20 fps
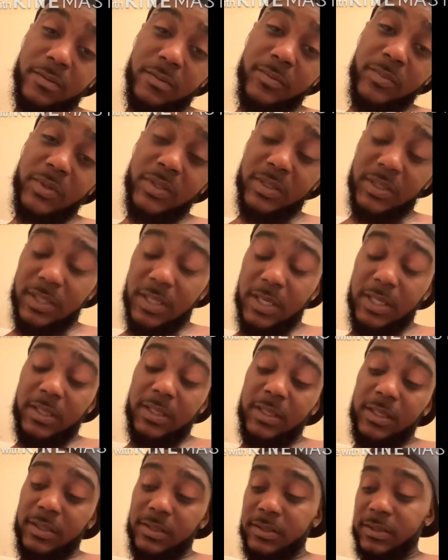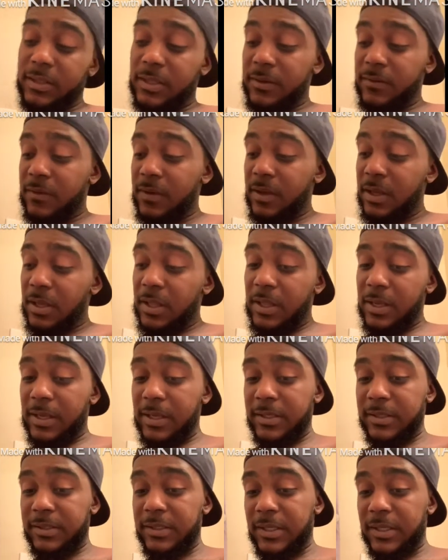Like
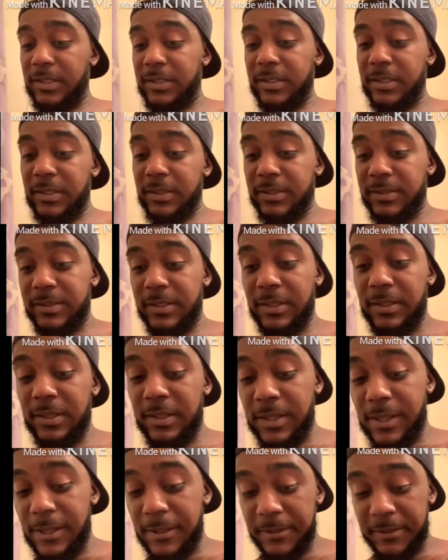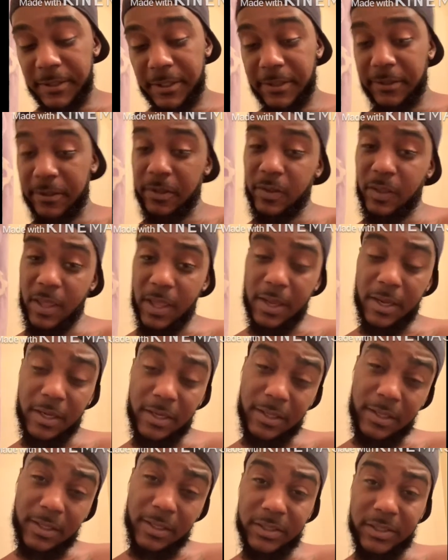I say to the single ladies out there, y'all need to
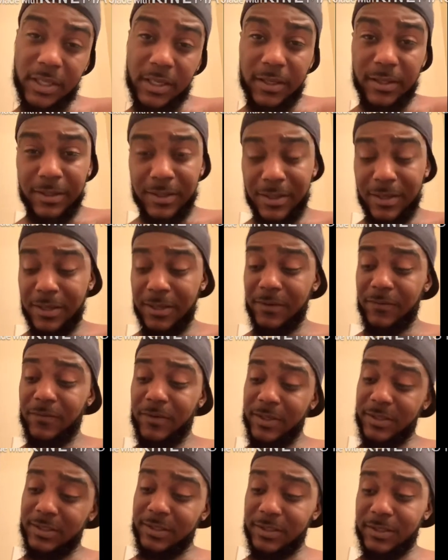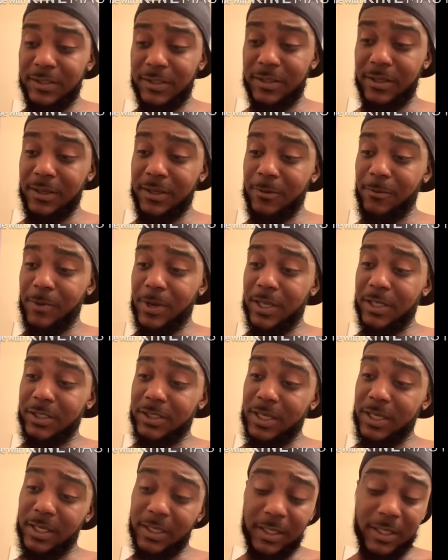get y'all a gun, invest in a gun, watch
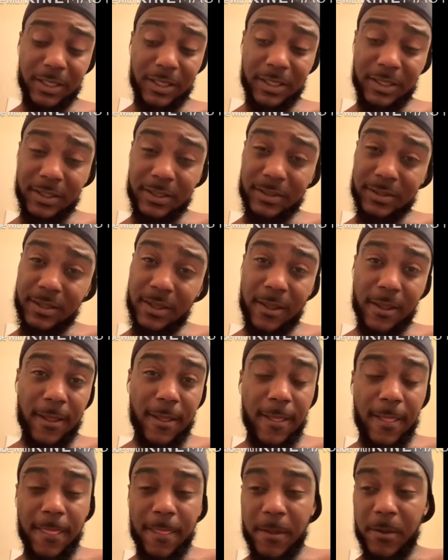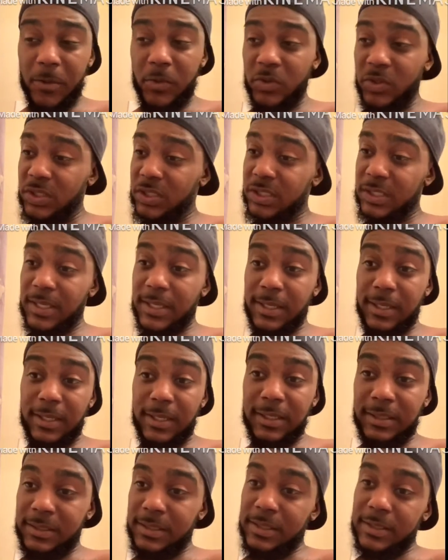y'all kids. You know, shit,
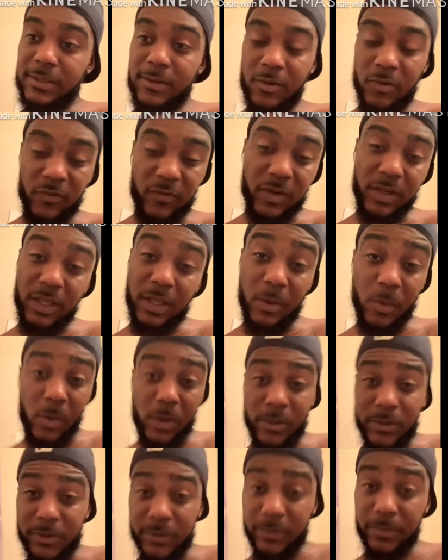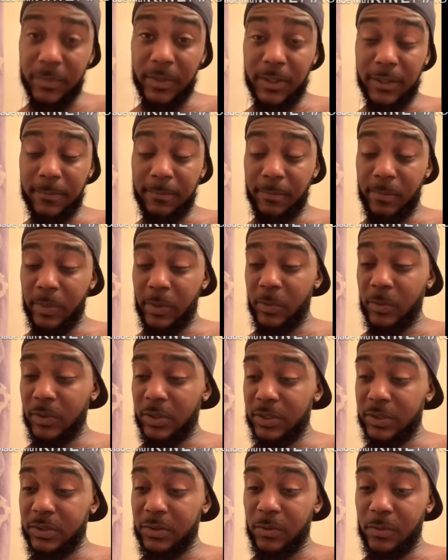it's only finna get worse, man. With
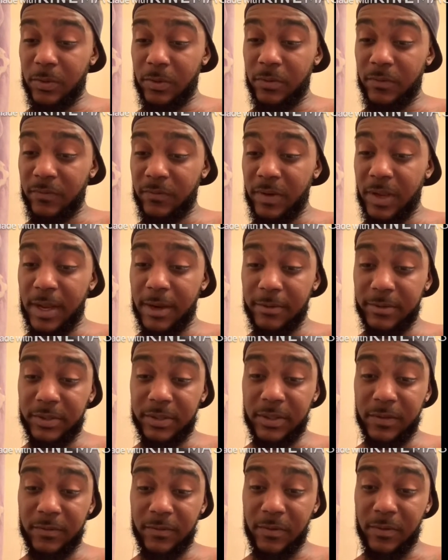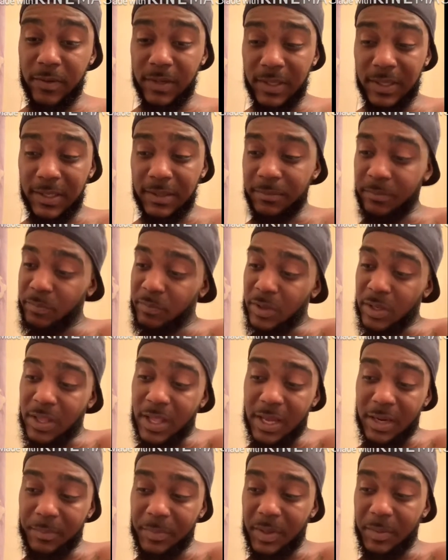this coronavirus still going in, a lot
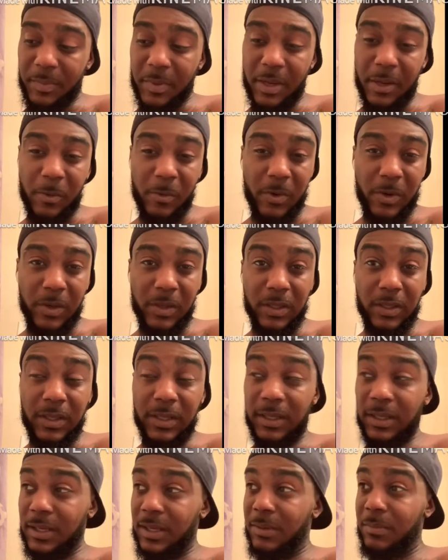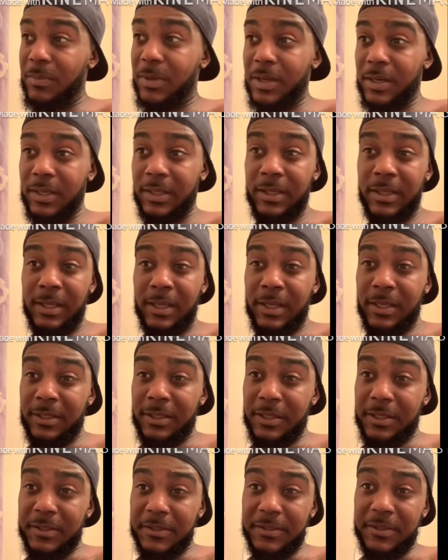of people ain't working, ain't getting money. They
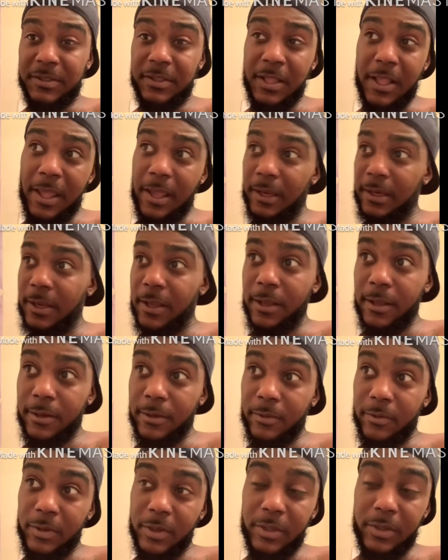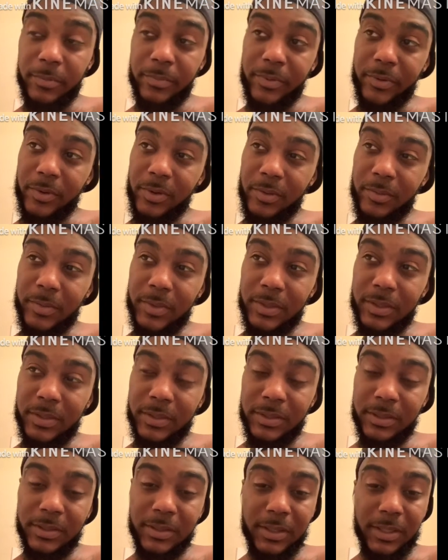just slack down on unemployment
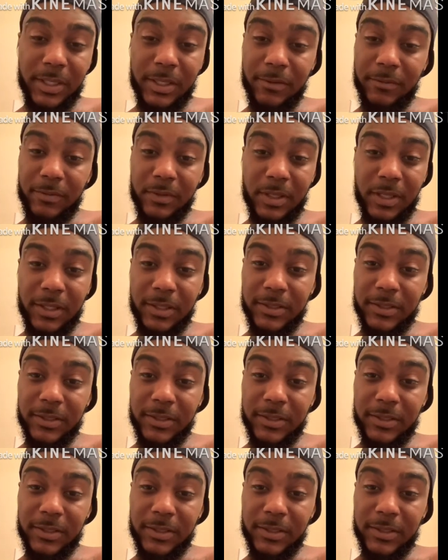and everything.